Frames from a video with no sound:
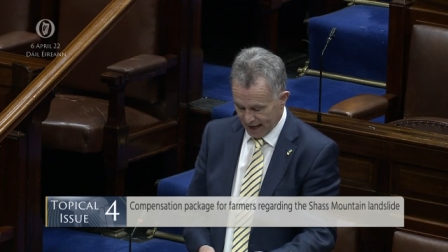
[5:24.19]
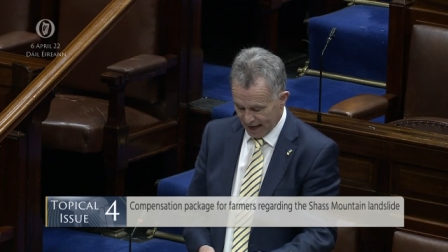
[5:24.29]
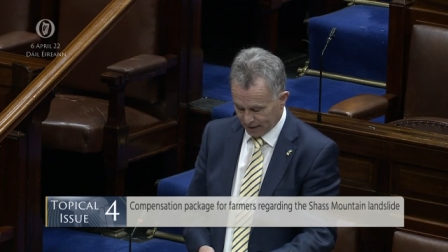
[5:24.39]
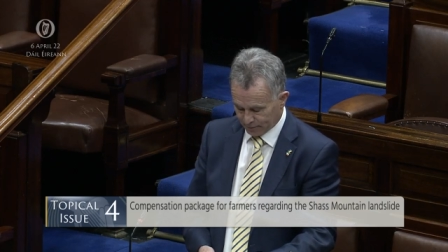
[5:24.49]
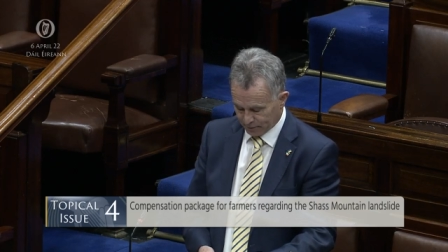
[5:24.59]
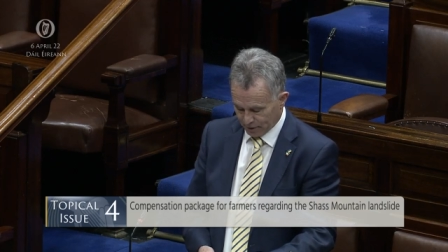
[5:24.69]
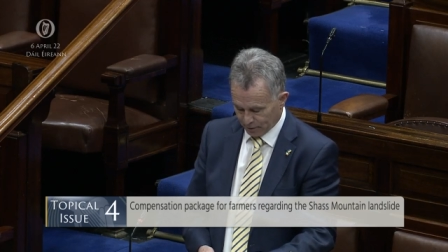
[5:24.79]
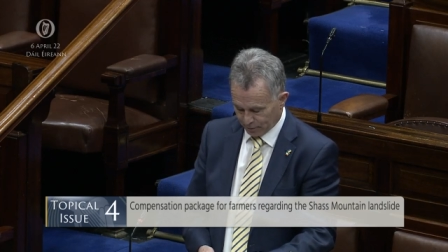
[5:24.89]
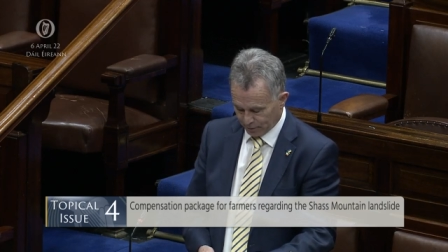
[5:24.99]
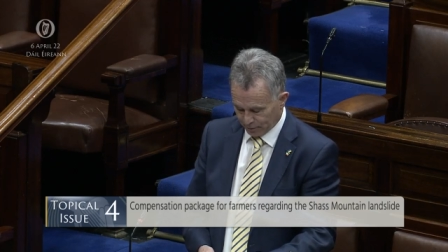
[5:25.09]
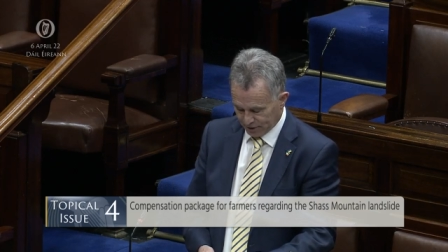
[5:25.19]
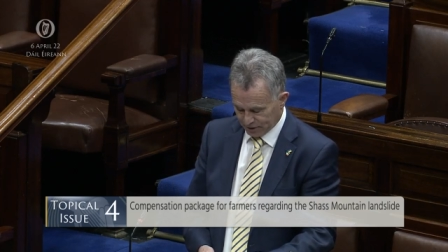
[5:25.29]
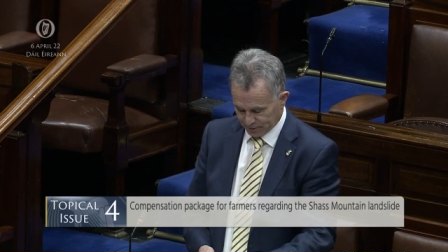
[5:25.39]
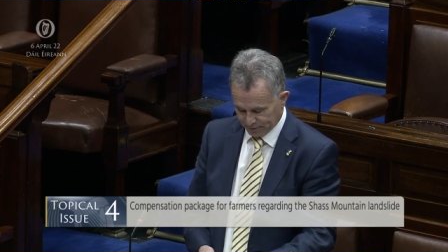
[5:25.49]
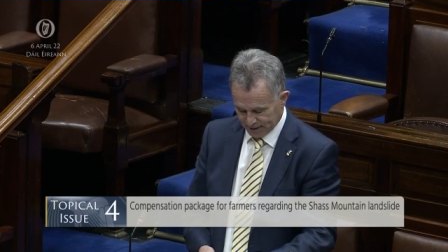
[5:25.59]
um,
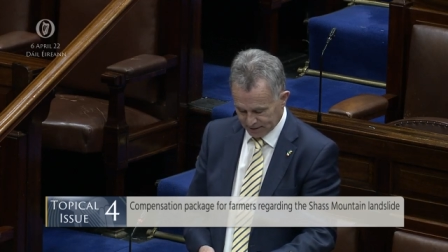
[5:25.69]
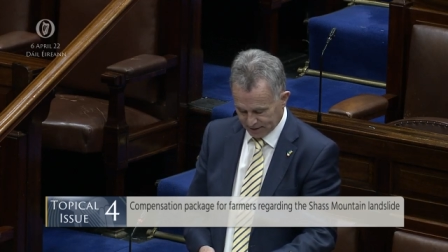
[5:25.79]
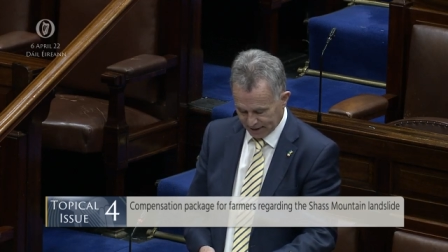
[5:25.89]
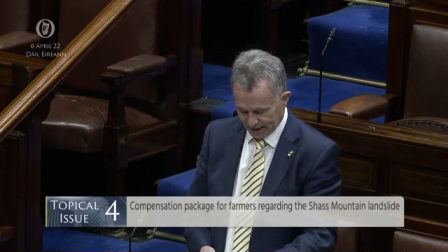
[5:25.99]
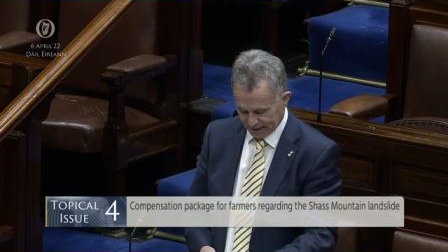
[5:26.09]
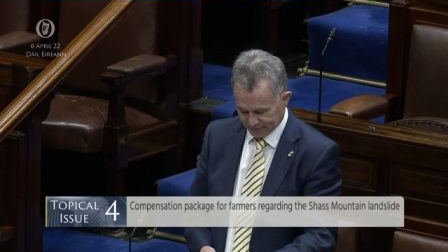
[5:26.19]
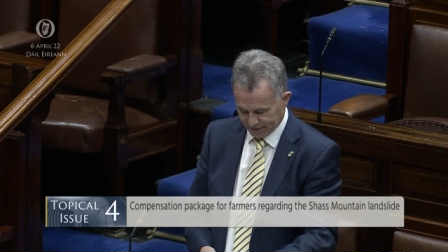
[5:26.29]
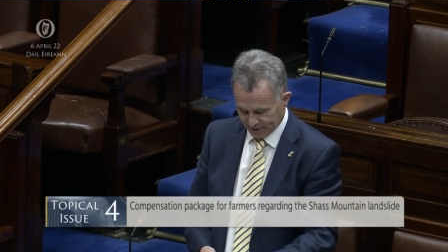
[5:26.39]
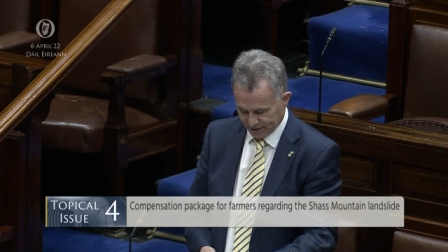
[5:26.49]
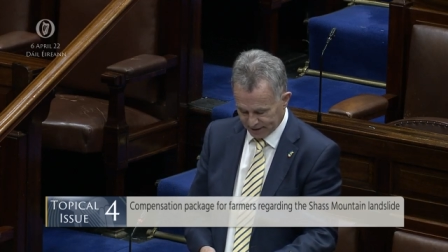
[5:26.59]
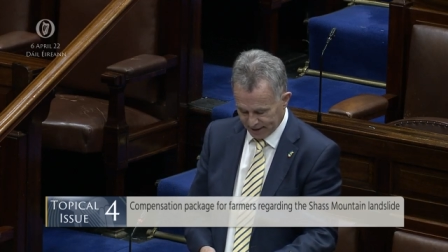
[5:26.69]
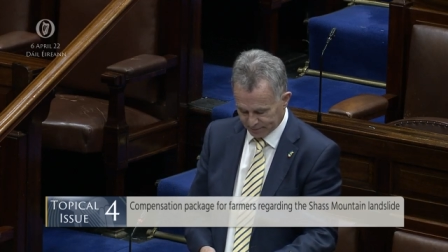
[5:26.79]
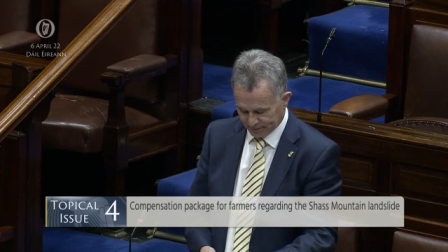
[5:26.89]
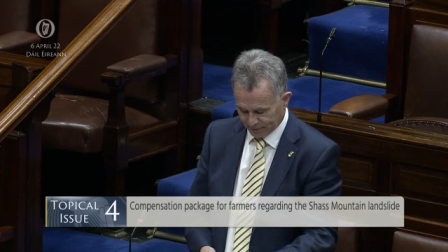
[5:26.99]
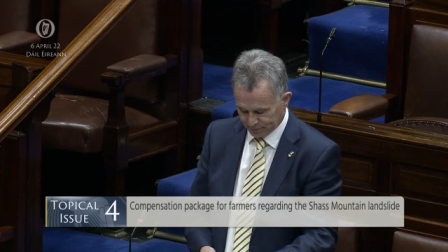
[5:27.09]
which is present at varying
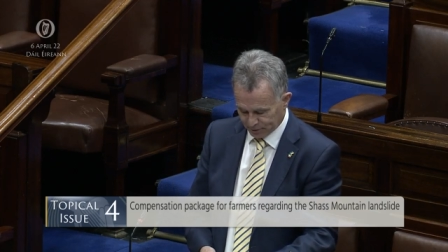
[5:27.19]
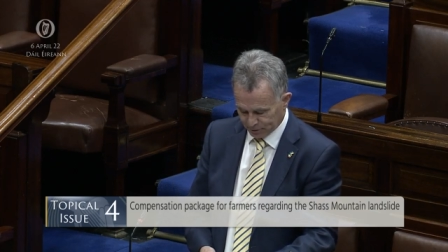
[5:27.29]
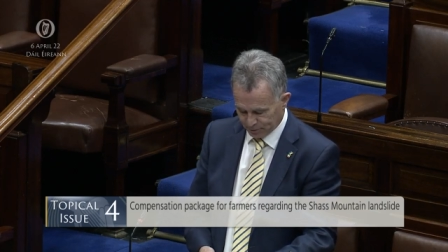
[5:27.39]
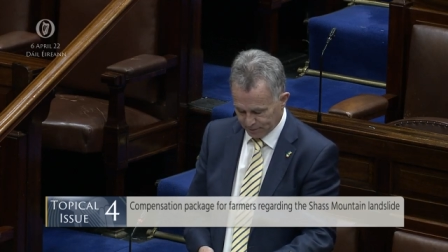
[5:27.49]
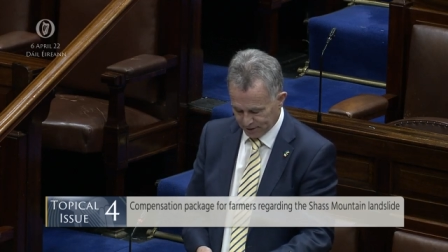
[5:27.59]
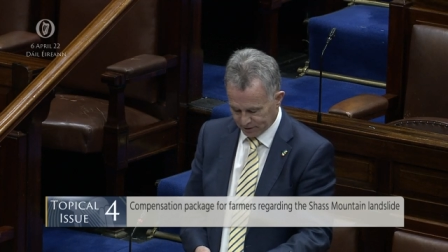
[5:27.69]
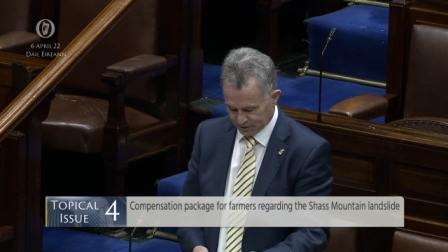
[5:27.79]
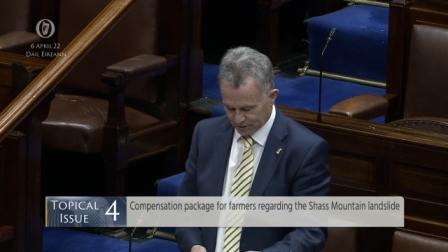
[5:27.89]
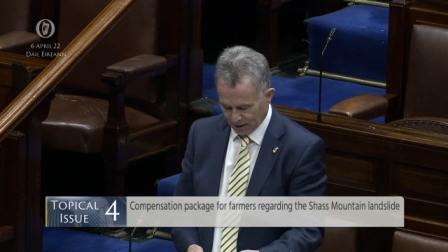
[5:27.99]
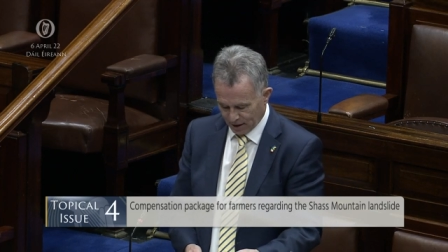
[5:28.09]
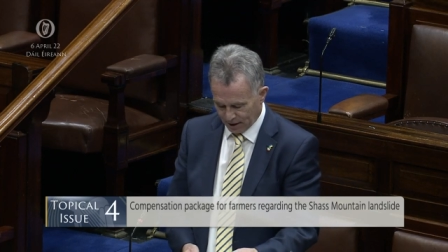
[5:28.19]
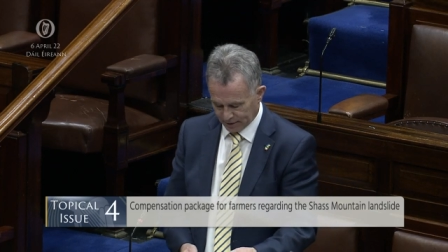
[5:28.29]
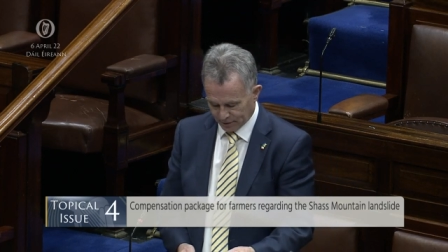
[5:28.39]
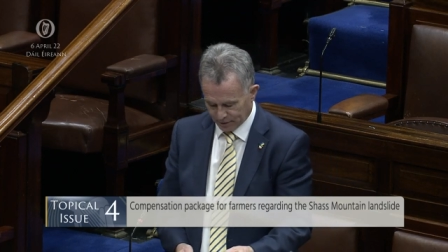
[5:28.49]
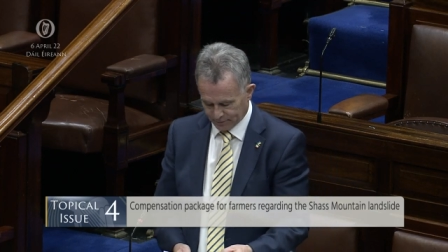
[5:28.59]
depths of up to two metres
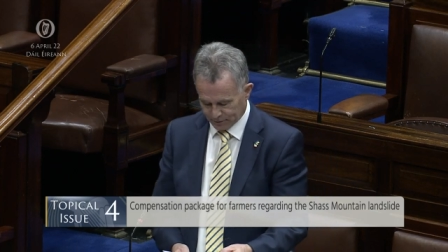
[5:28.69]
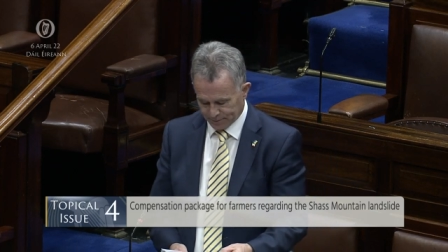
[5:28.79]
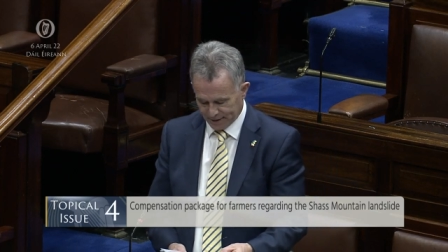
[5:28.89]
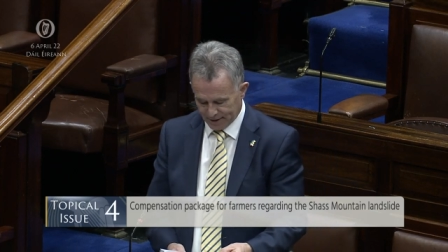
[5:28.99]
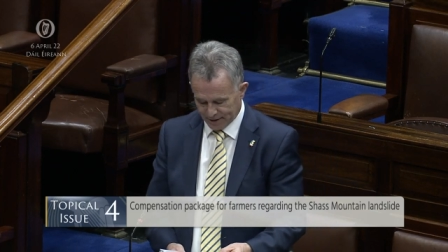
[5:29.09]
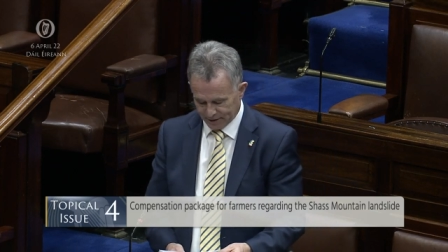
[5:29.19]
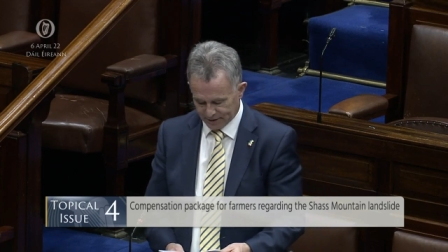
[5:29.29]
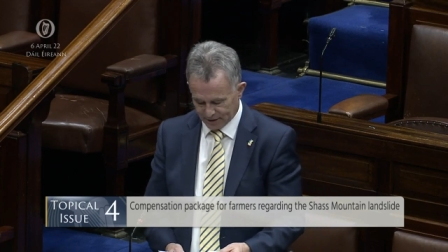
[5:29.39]
on the overspill areas.